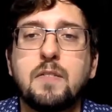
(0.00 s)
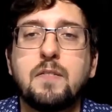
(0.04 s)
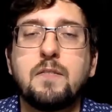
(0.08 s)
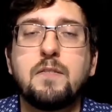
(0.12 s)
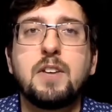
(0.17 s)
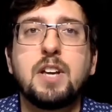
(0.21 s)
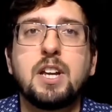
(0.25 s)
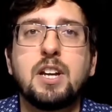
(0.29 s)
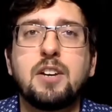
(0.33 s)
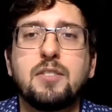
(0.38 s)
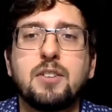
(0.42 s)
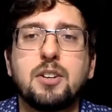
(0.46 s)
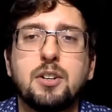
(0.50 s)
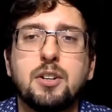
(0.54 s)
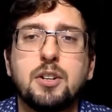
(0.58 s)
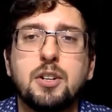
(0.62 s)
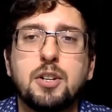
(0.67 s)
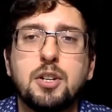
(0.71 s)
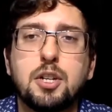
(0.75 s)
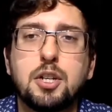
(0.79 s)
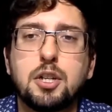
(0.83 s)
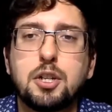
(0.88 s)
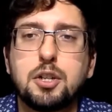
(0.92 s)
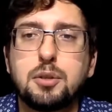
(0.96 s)
vetiver,
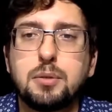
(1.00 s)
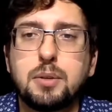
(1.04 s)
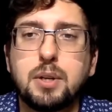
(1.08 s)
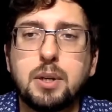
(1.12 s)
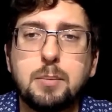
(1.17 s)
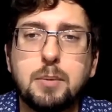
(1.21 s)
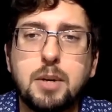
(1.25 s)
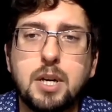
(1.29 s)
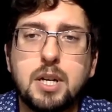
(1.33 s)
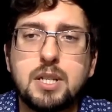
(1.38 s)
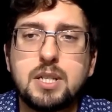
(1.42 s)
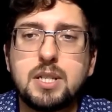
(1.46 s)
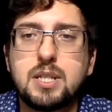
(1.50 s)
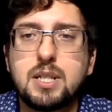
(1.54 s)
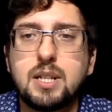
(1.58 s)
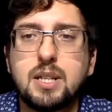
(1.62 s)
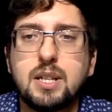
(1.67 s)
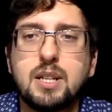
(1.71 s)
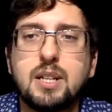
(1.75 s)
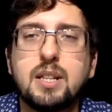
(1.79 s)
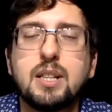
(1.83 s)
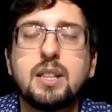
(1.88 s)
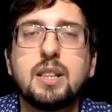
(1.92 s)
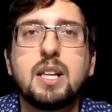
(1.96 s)
tree moss,
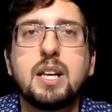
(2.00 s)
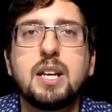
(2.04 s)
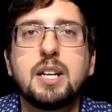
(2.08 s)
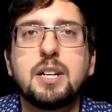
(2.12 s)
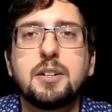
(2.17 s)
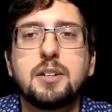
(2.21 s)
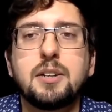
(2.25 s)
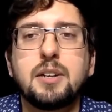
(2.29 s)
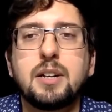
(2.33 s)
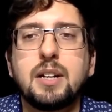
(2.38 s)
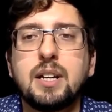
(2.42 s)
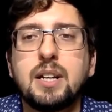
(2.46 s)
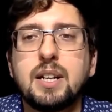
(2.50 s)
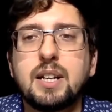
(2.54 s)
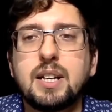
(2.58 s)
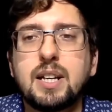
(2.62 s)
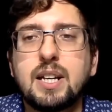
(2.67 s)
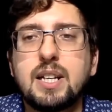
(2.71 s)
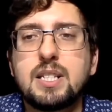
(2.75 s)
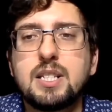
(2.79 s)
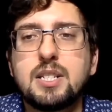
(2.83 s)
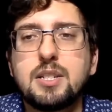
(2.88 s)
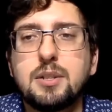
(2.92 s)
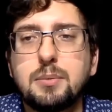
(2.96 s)
leather,
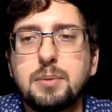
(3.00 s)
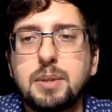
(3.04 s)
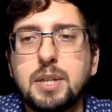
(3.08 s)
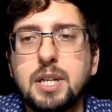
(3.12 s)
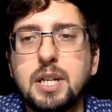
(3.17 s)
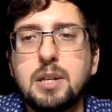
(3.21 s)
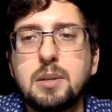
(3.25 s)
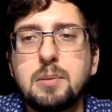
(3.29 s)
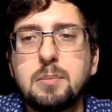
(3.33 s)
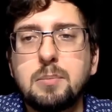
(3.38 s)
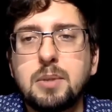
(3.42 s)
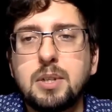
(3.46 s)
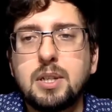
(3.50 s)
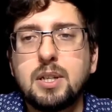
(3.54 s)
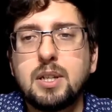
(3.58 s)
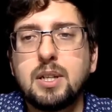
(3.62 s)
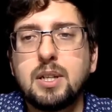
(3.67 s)
castoreum,